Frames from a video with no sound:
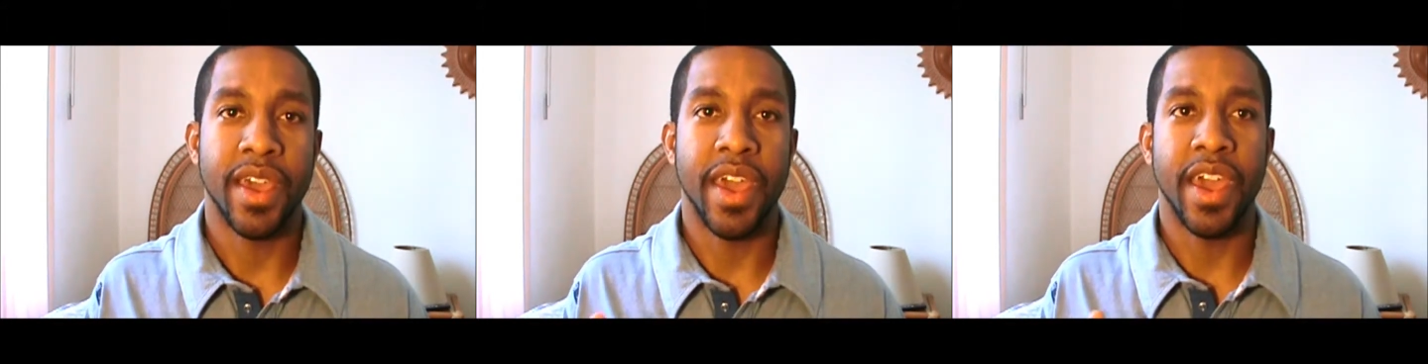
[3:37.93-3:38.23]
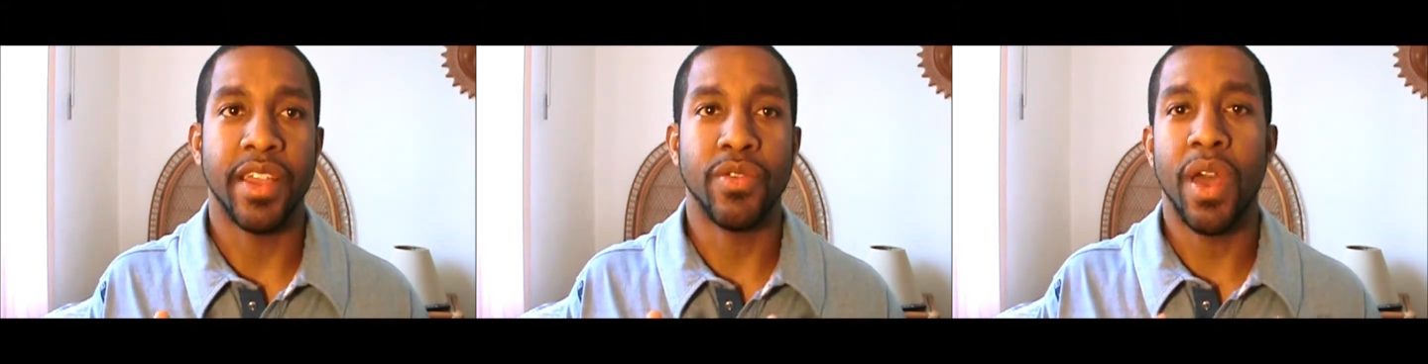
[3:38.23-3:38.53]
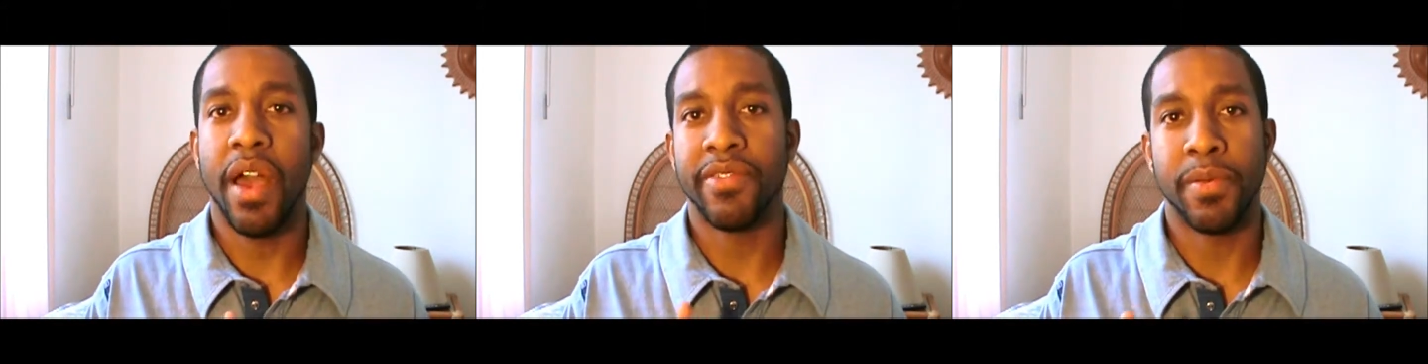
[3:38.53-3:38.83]
and you
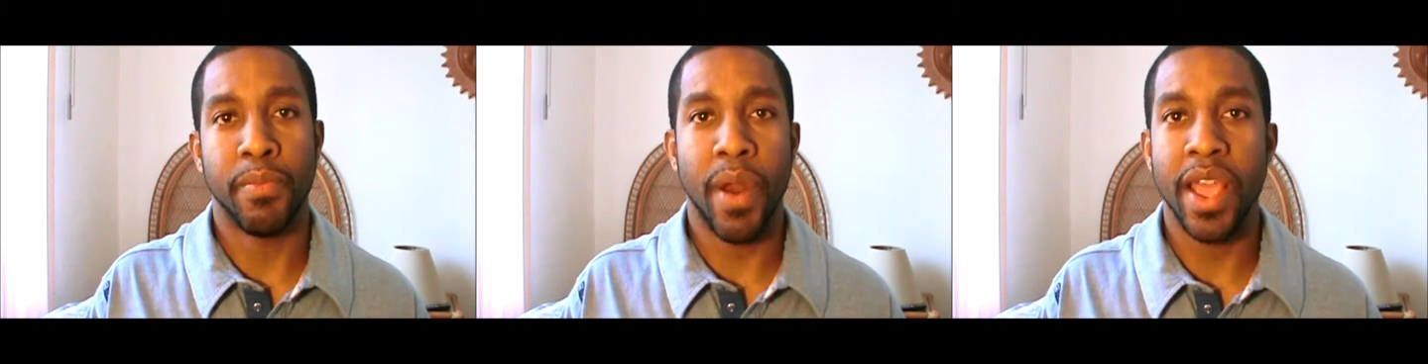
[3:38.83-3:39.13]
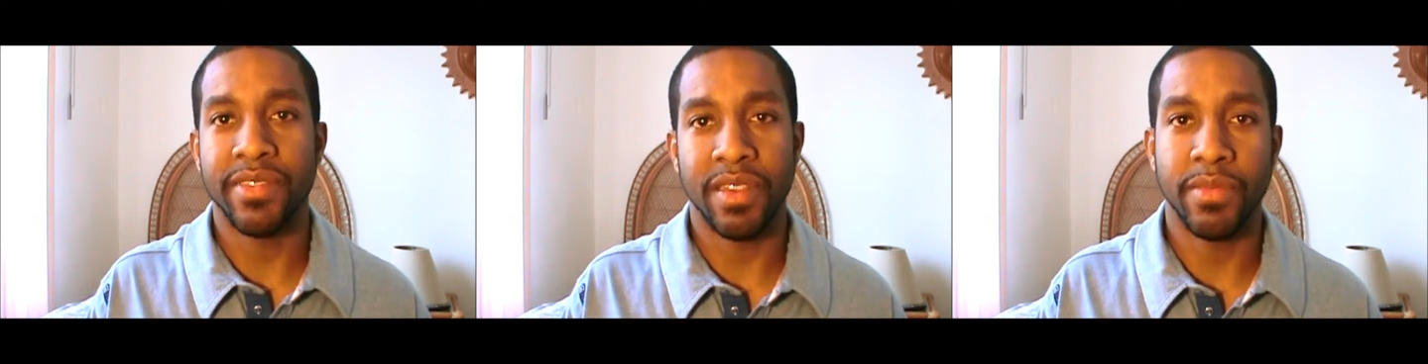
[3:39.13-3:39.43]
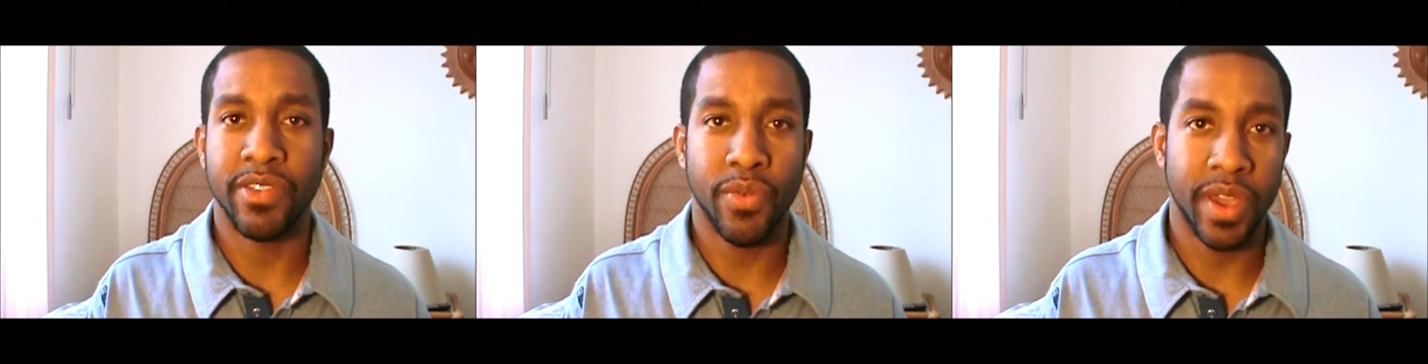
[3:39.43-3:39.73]
have some breaks in
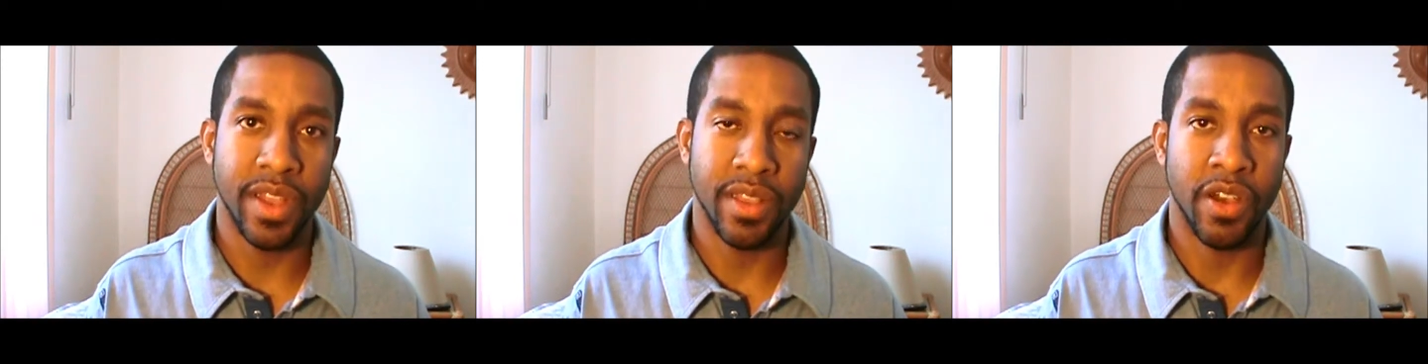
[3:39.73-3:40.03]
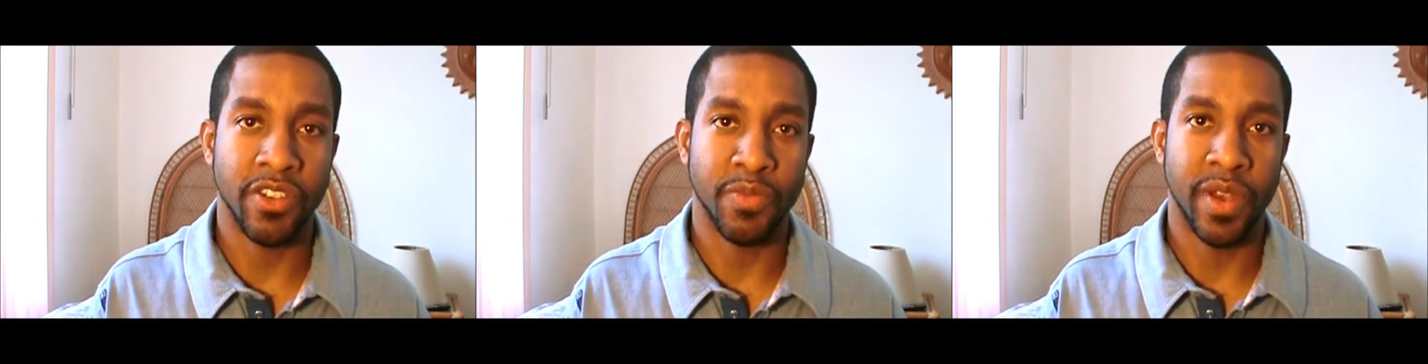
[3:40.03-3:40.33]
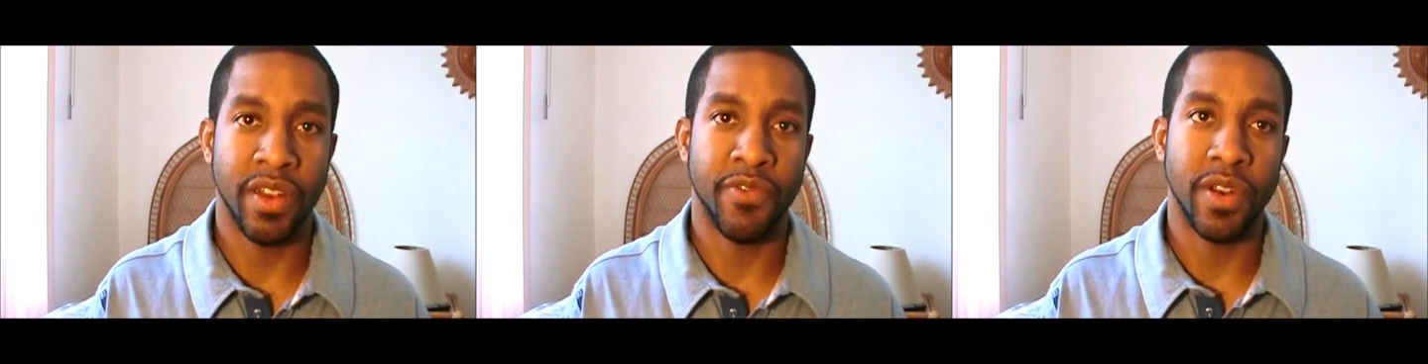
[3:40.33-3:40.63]
between those,
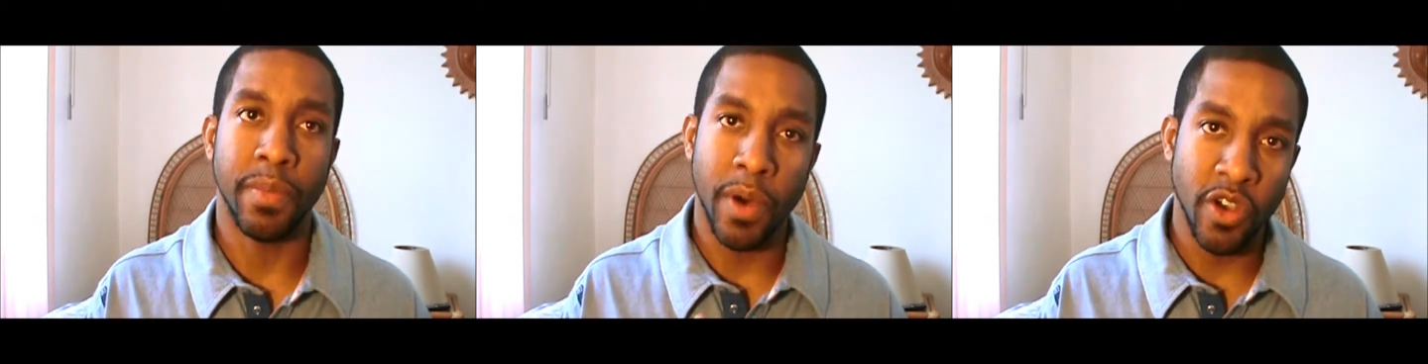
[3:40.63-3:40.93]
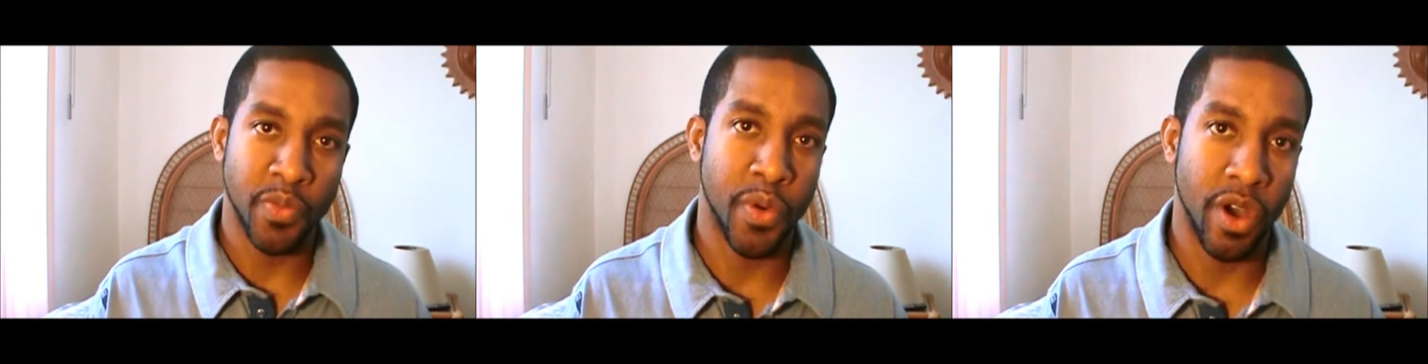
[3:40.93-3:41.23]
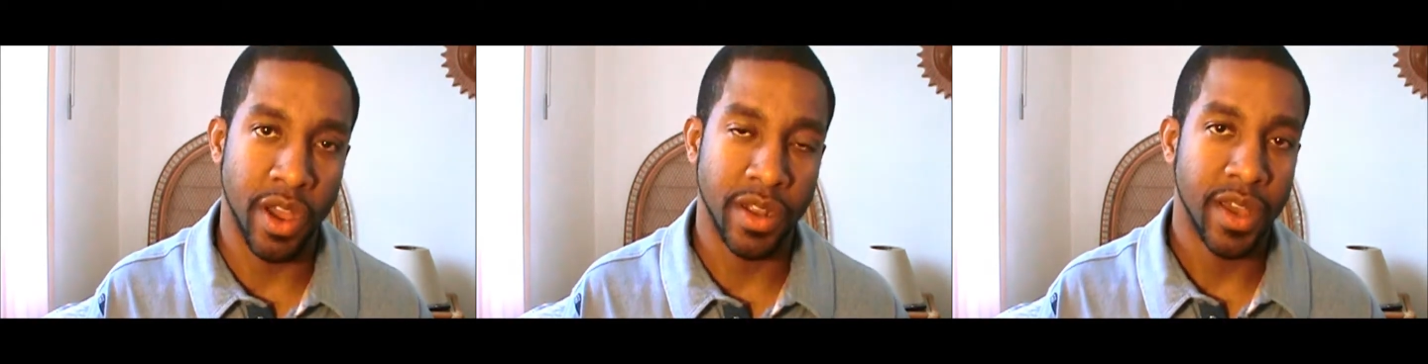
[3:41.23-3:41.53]
but for the most
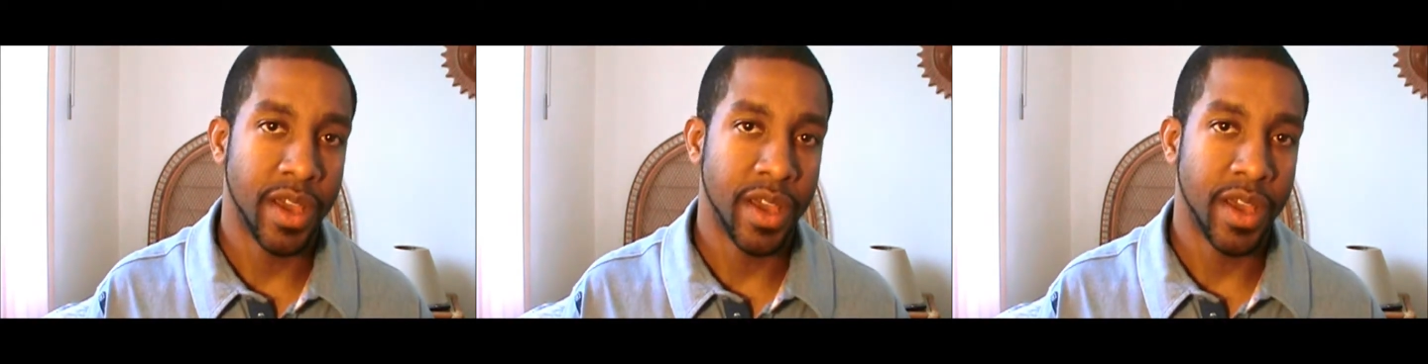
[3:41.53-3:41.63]
part,